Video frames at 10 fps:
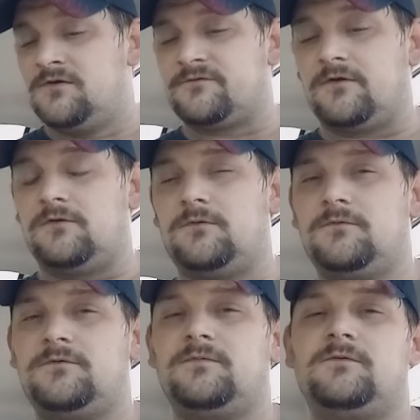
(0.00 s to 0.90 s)
So,
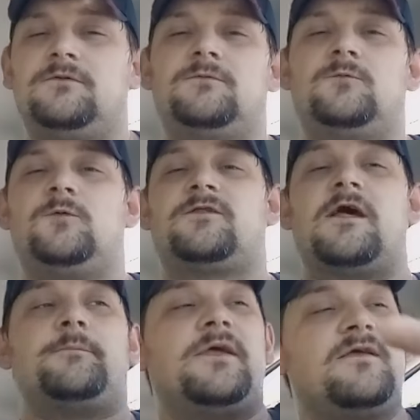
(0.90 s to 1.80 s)
with
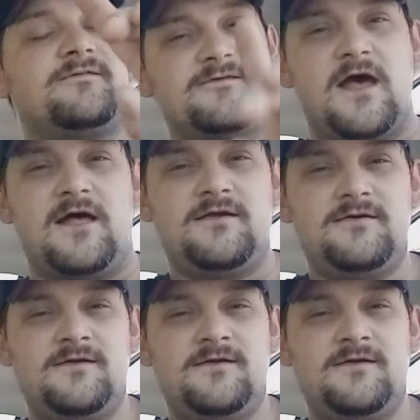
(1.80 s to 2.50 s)
that being said,